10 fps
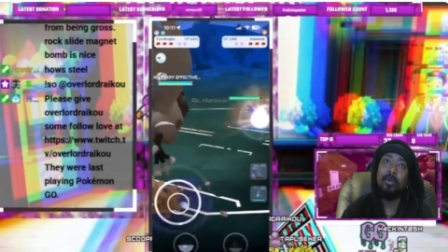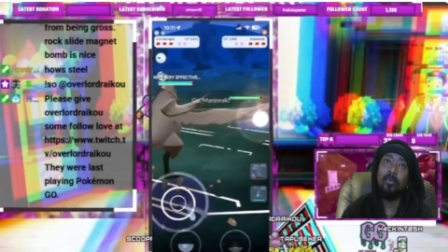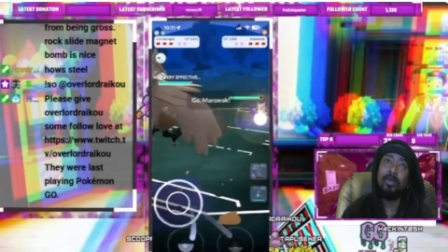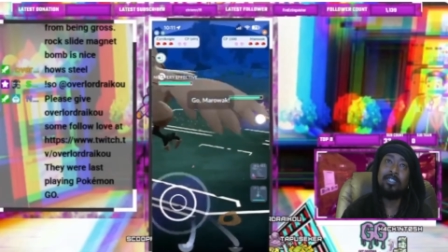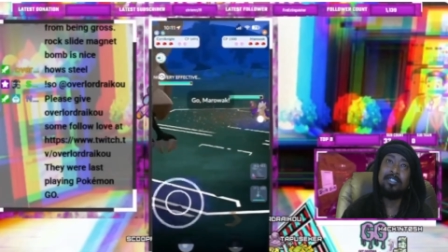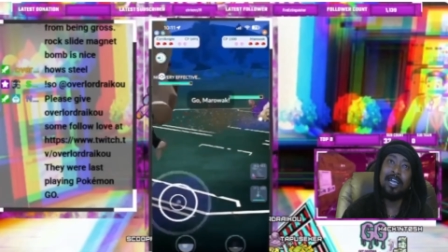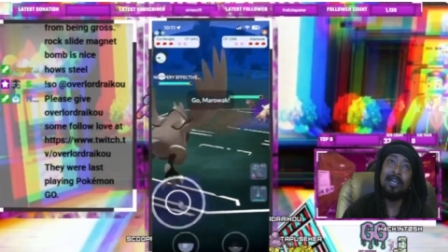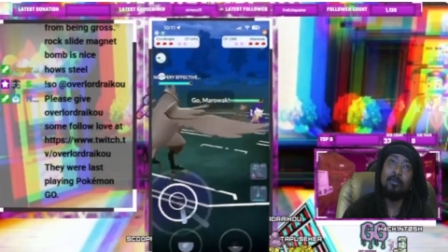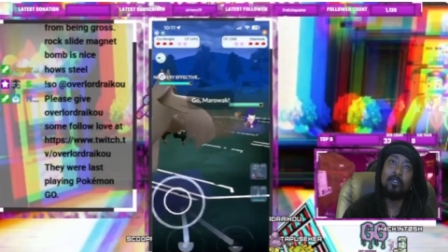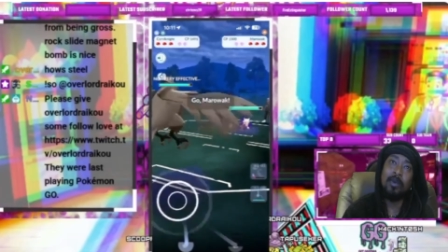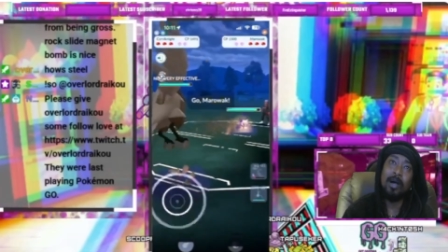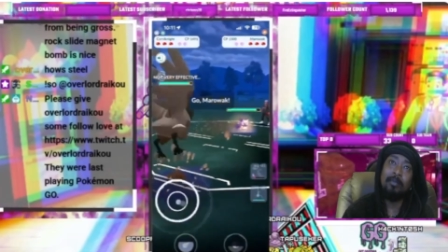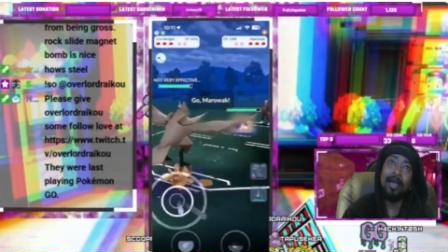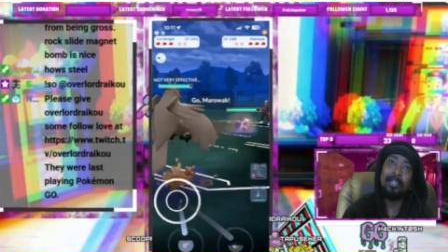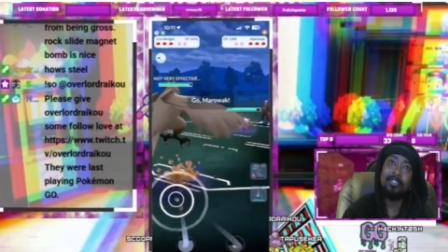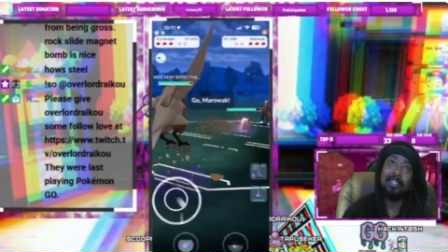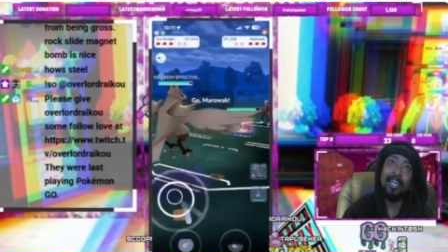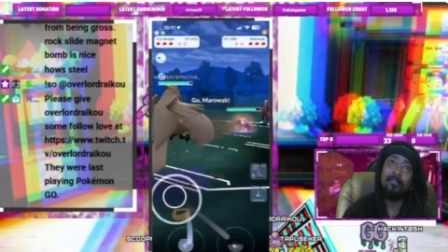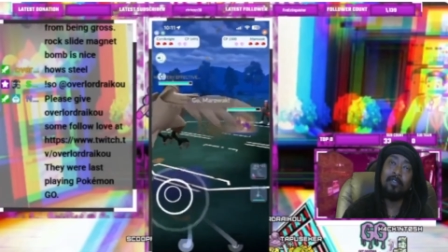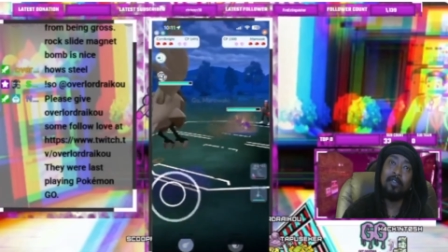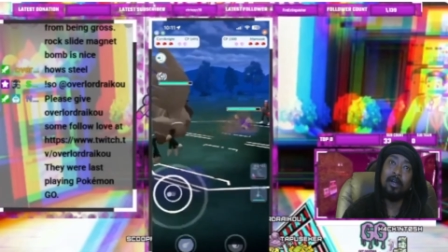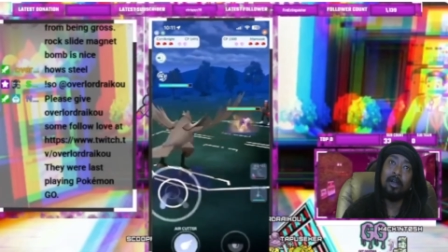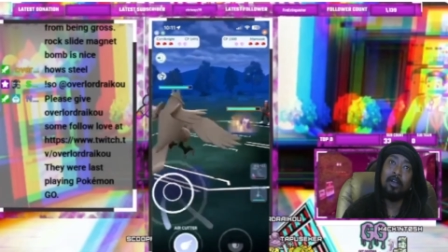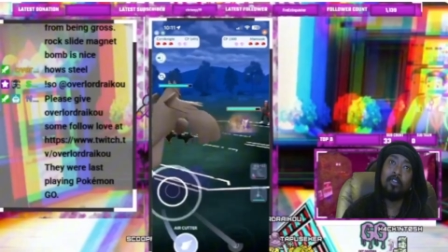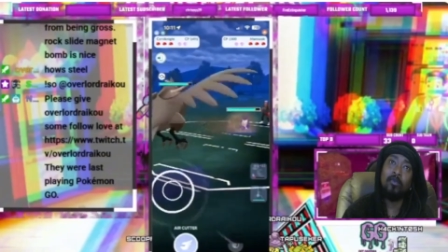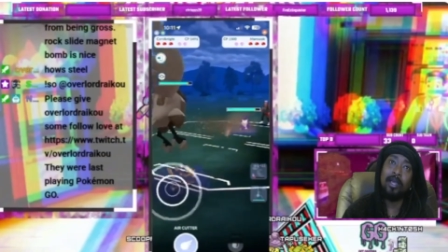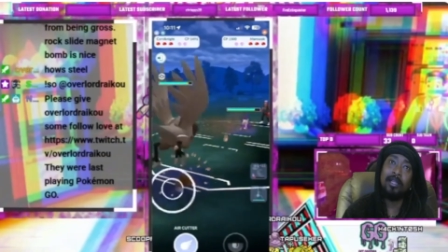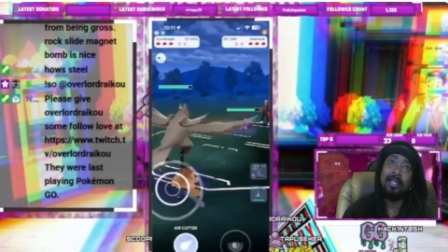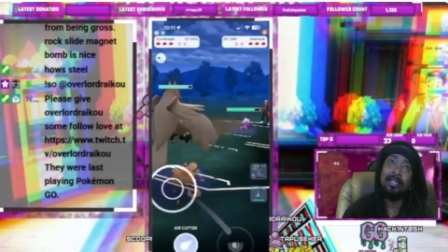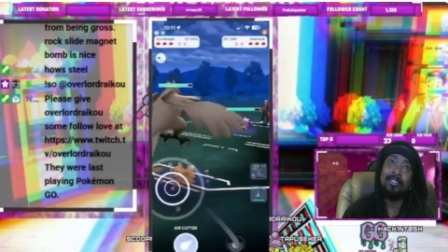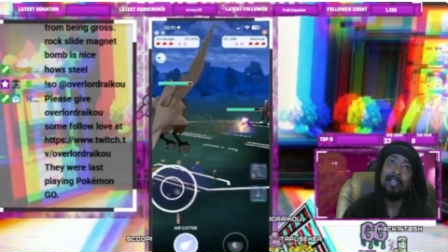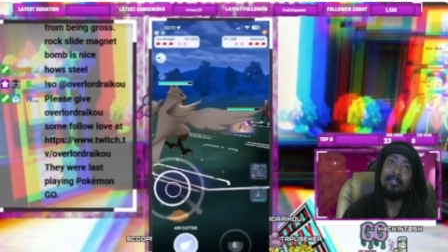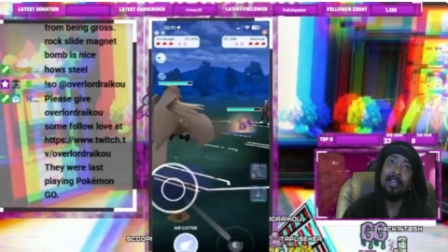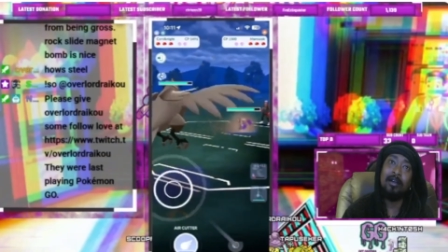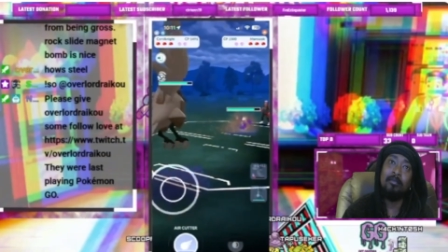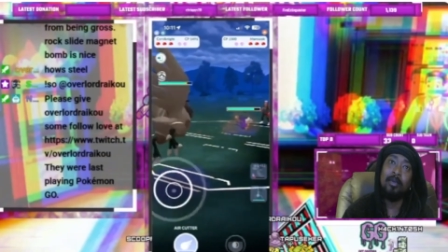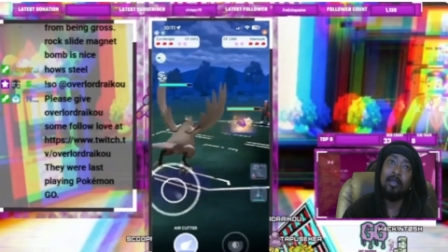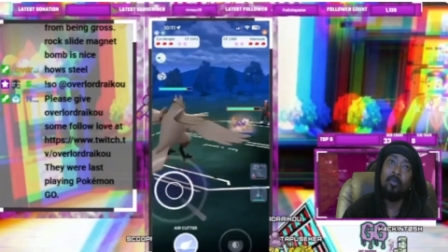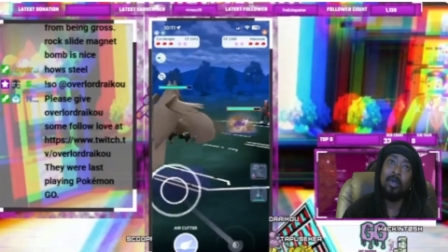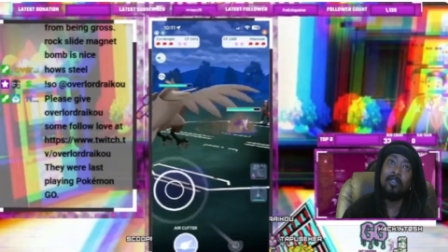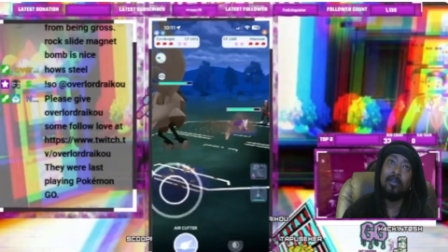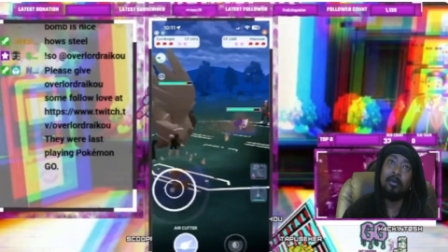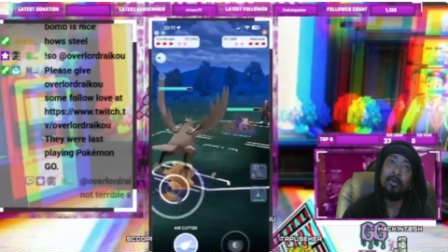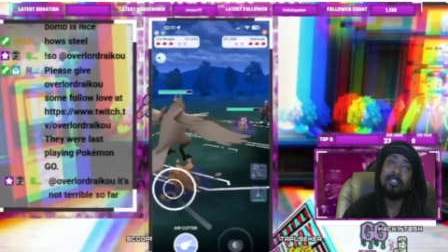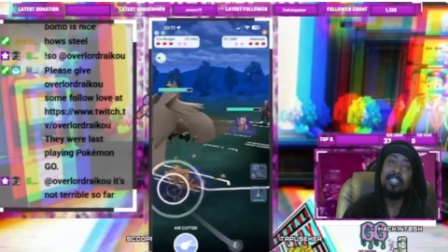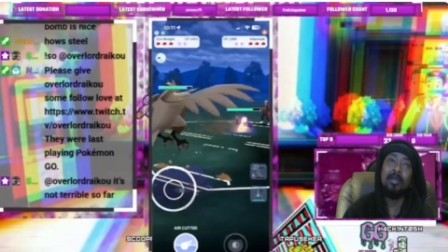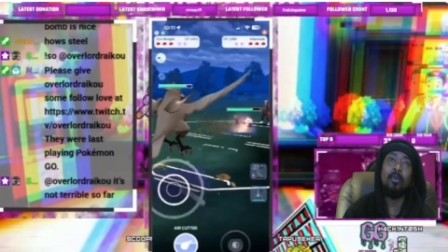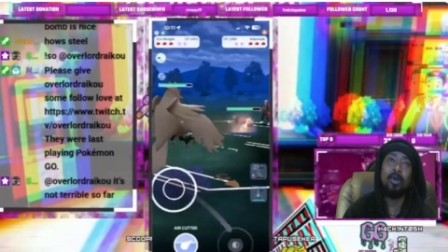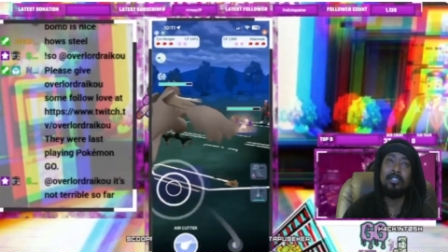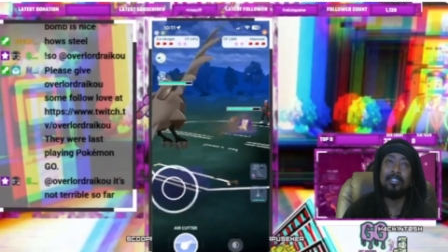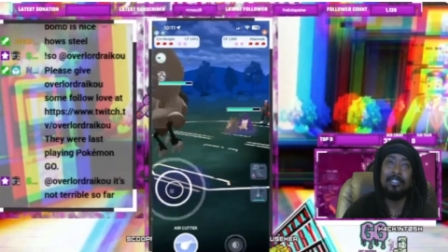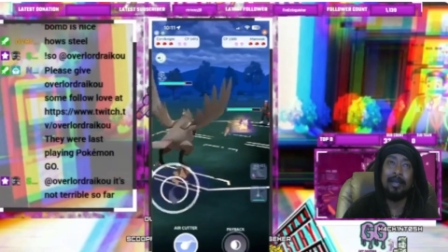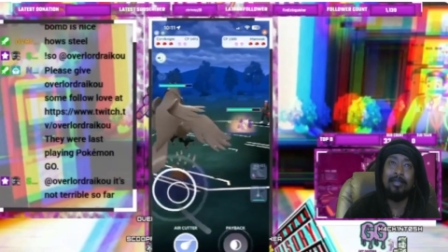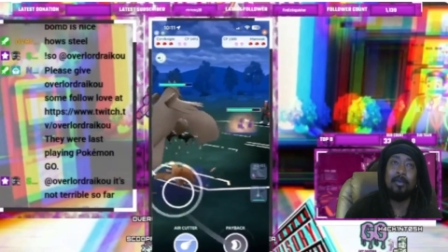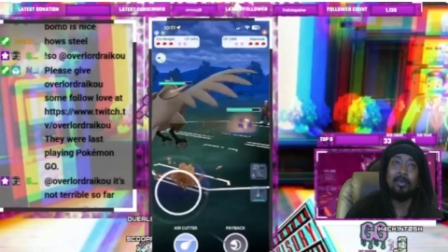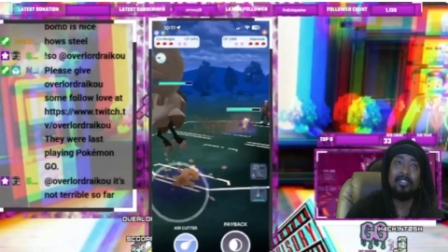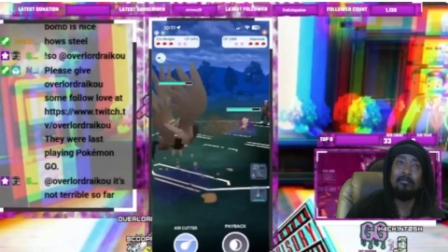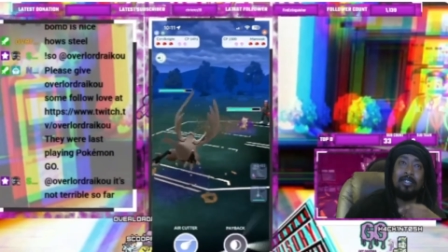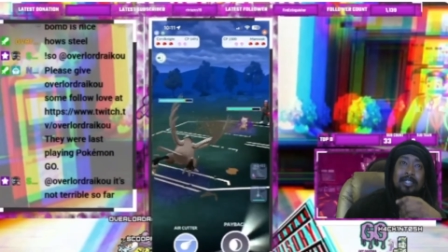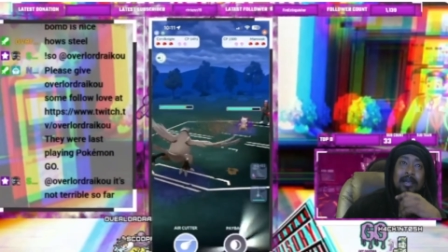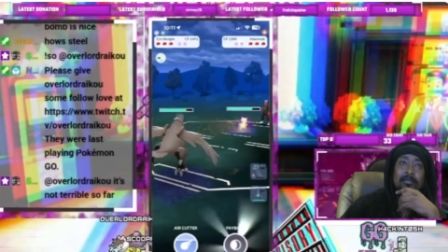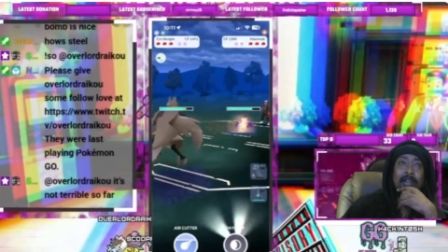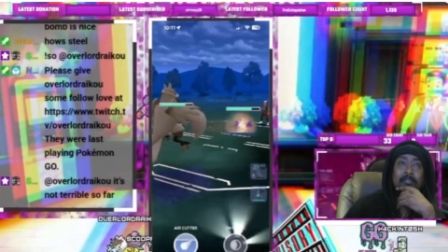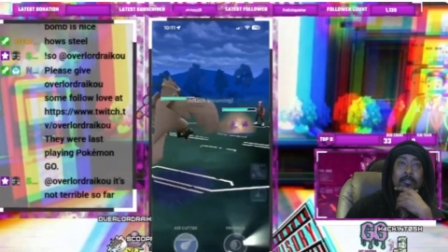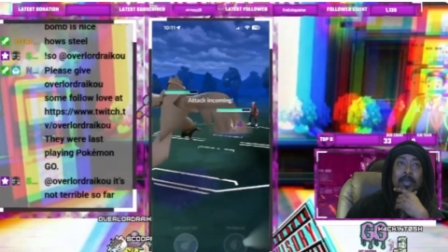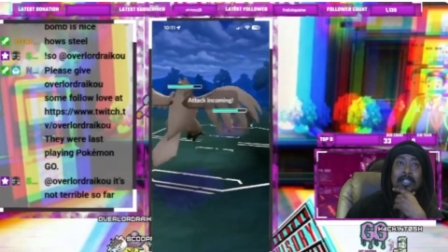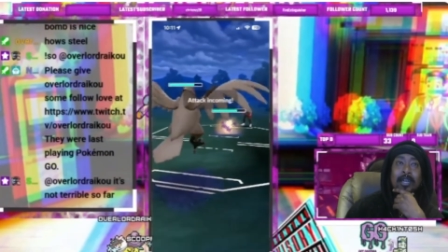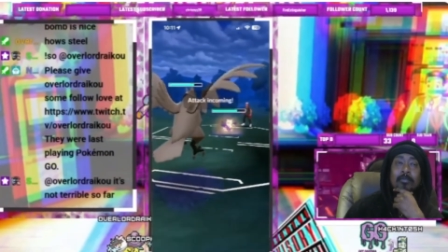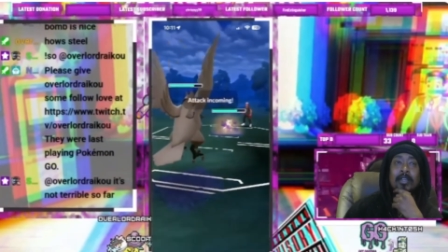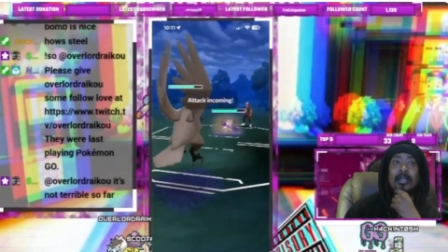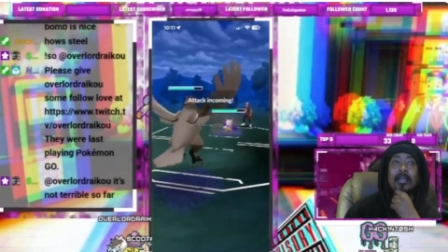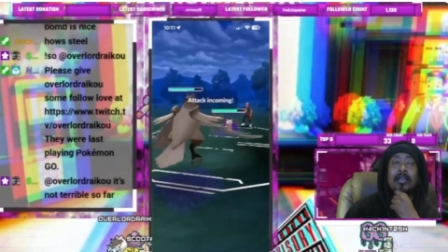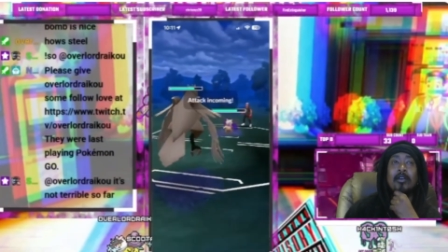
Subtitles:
And we simul swap actually after the Earthquake lands, and they come in with because they wanted to snipe down with some mud slaps, which I respect that play,